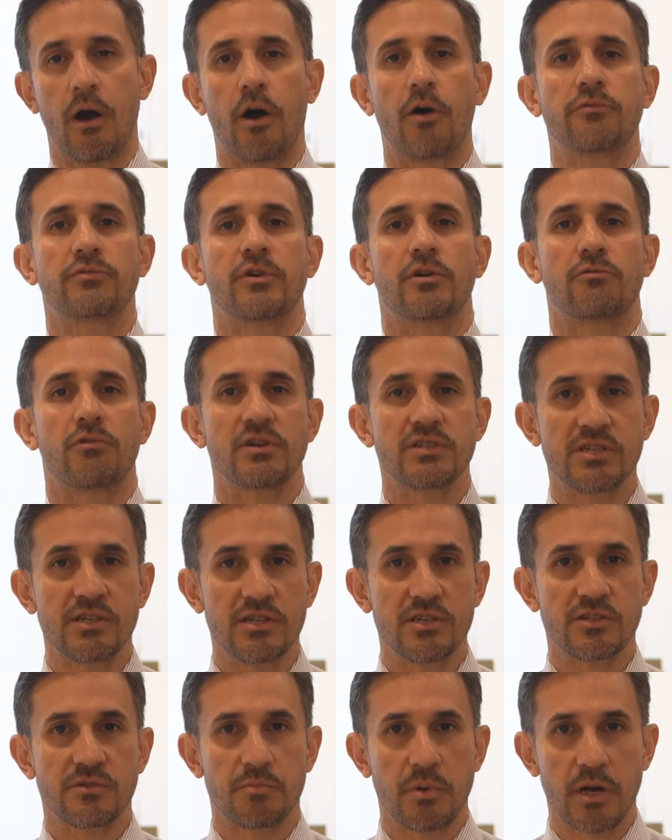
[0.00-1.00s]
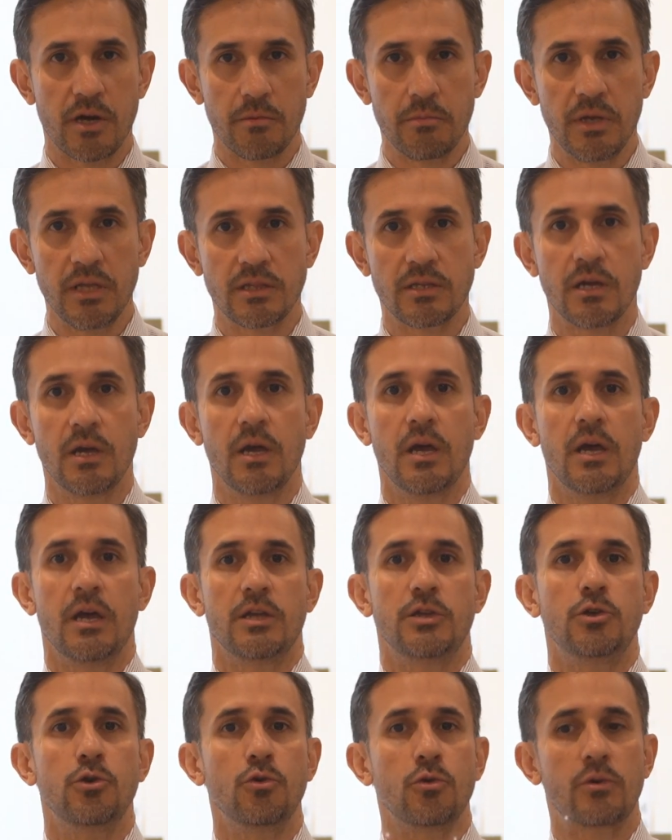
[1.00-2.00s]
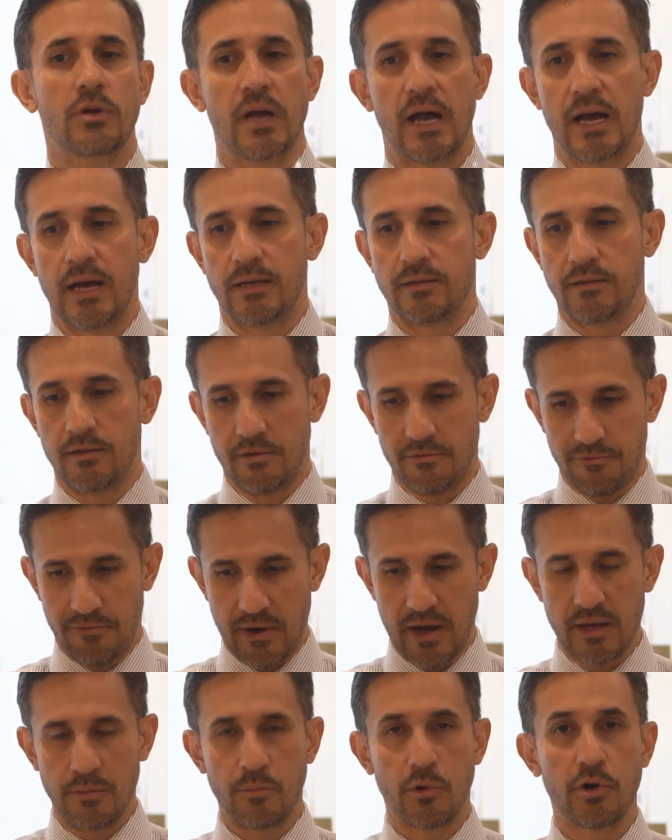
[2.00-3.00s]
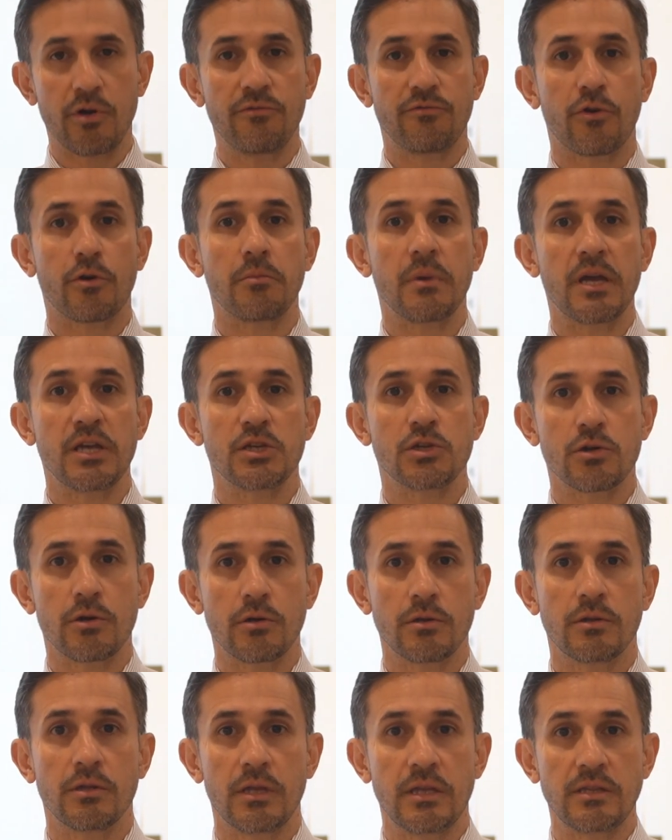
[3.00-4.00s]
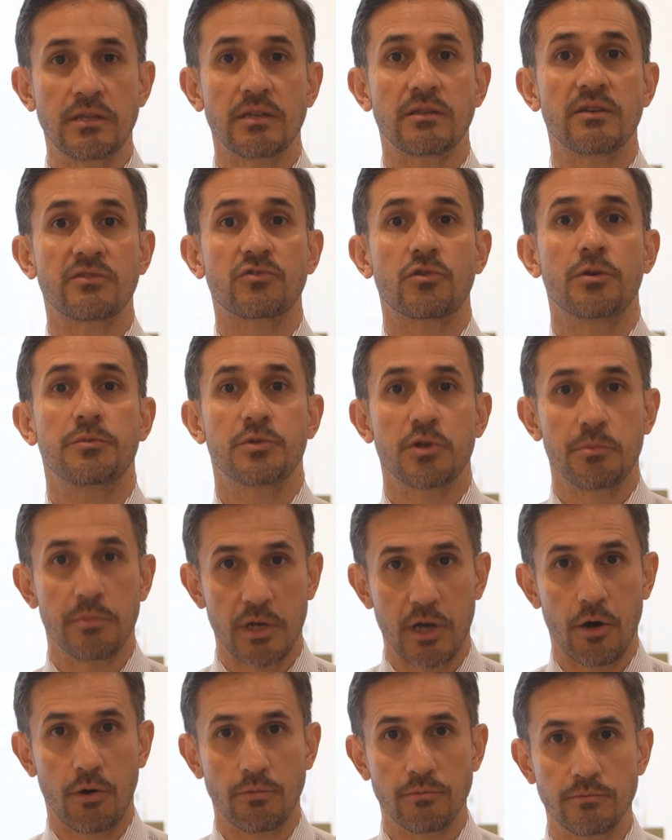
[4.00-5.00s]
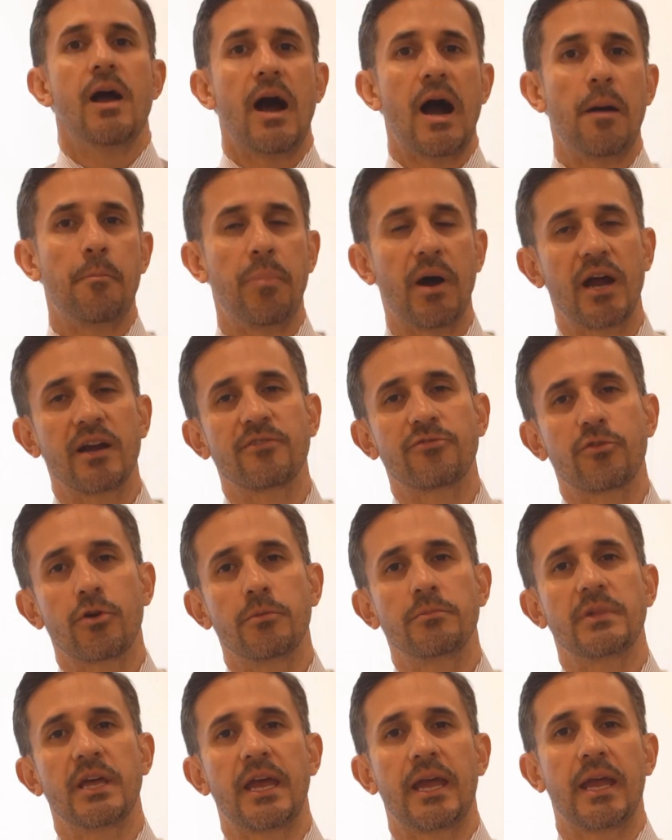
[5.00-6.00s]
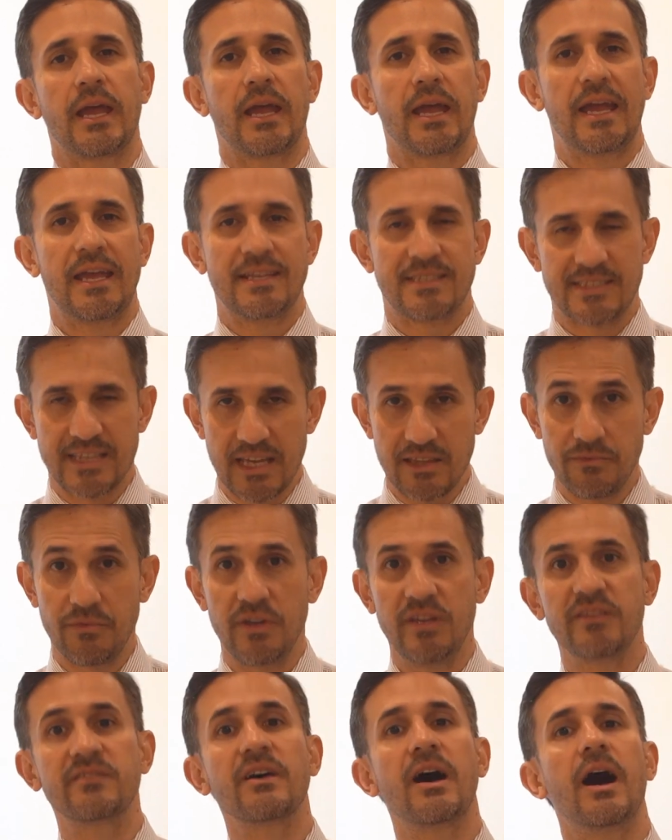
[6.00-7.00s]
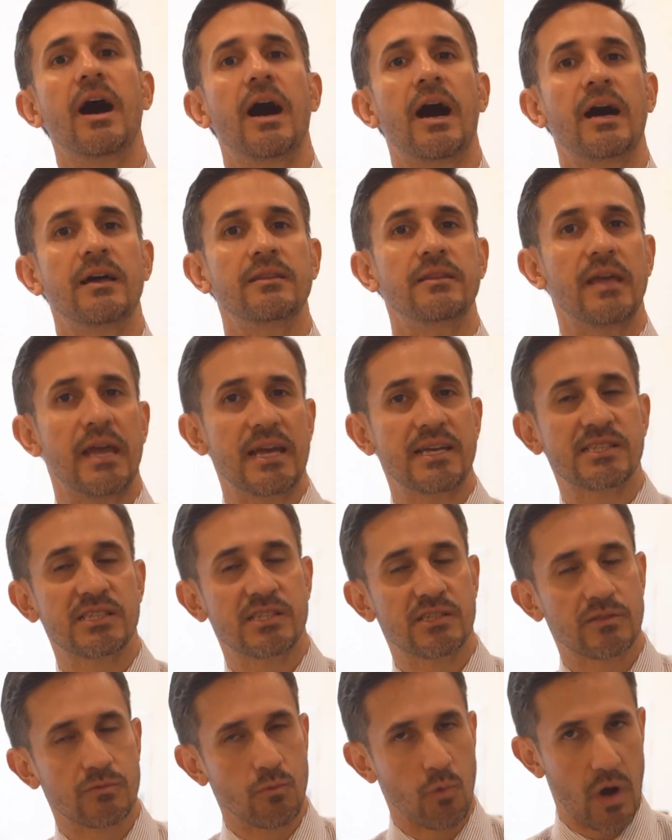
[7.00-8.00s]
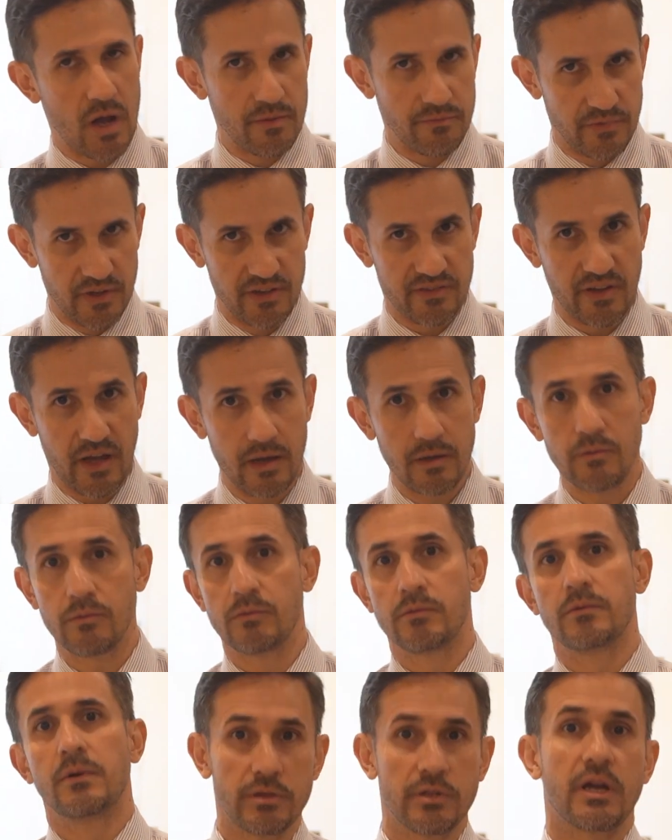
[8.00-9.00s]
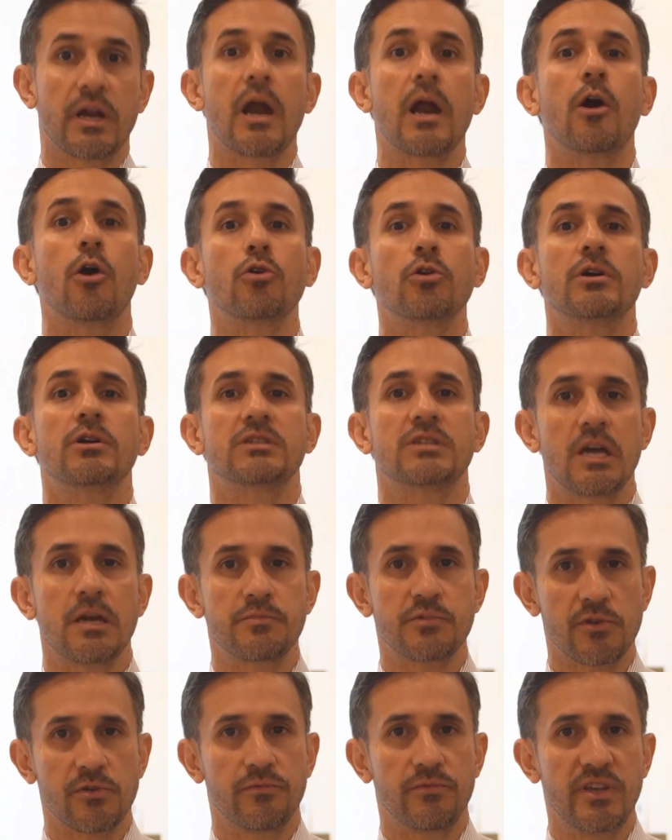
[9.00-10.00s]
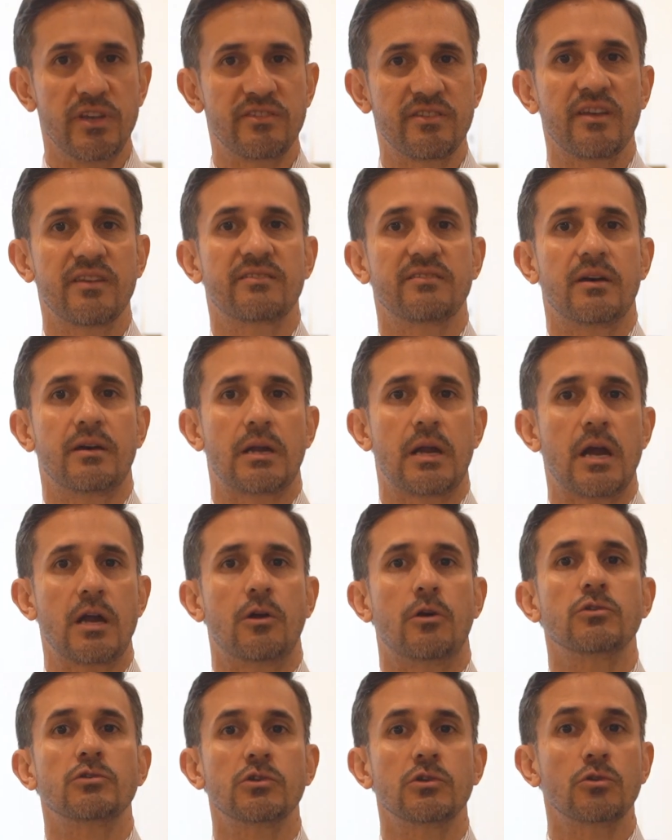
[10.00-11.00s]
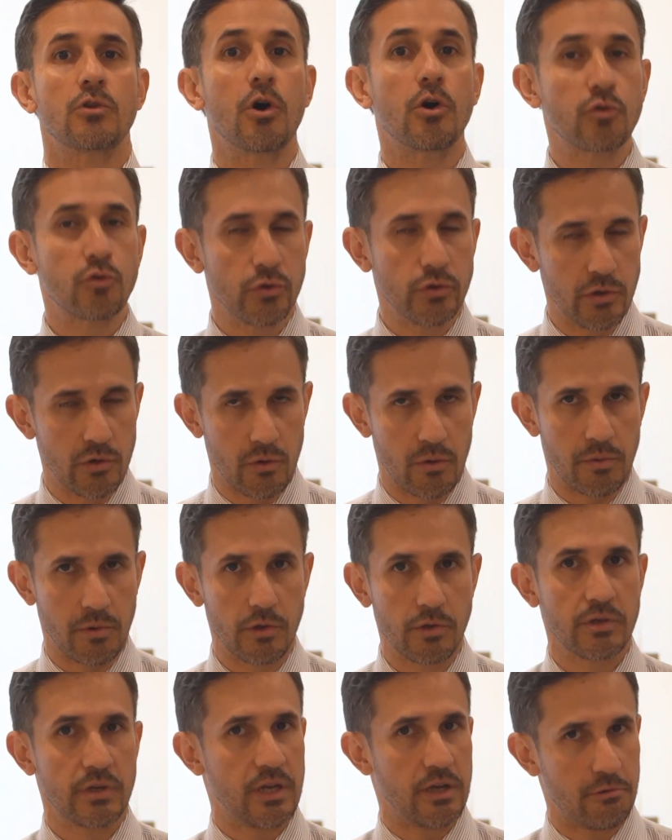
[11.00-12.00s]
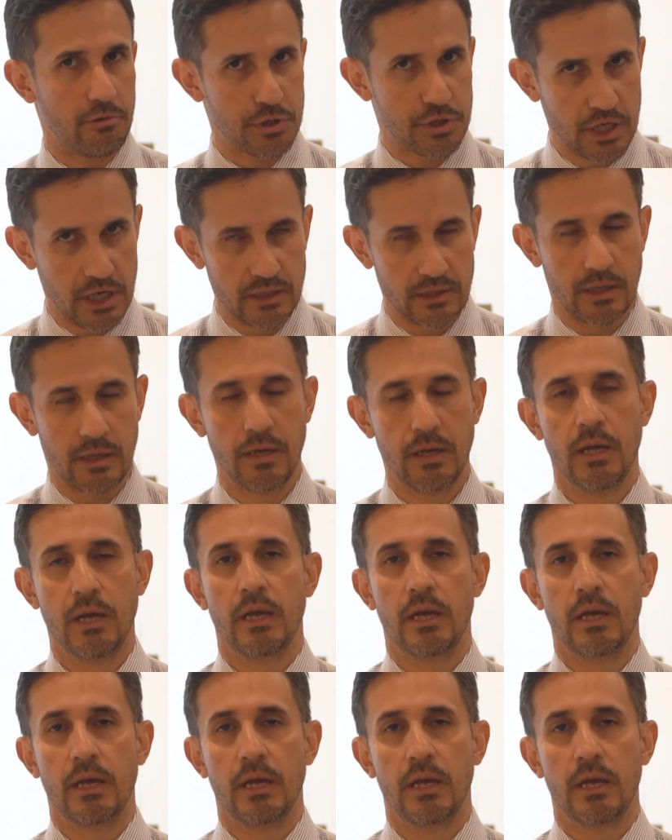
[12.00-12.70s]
of the residence permit, you can find more information in the description below. Apart from the set visa and X1 visa, there are other types of visas that are also non-renewable here in China.